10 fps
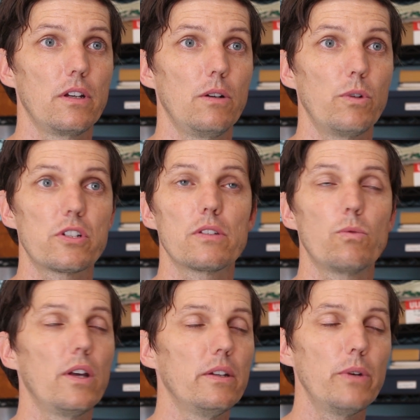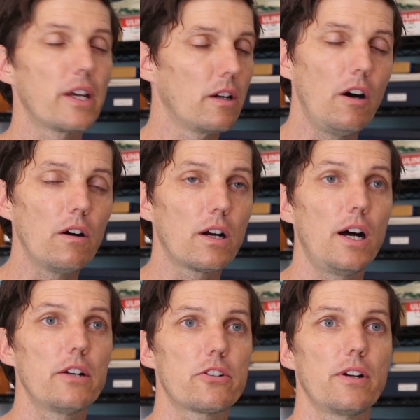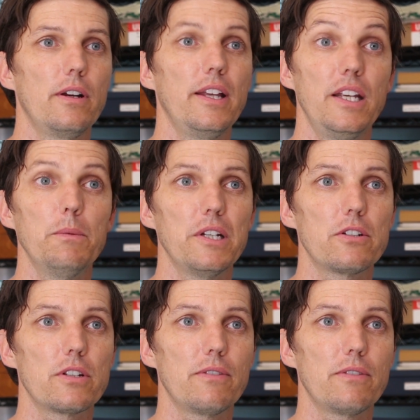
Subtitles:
which is one that we can all conjure an image.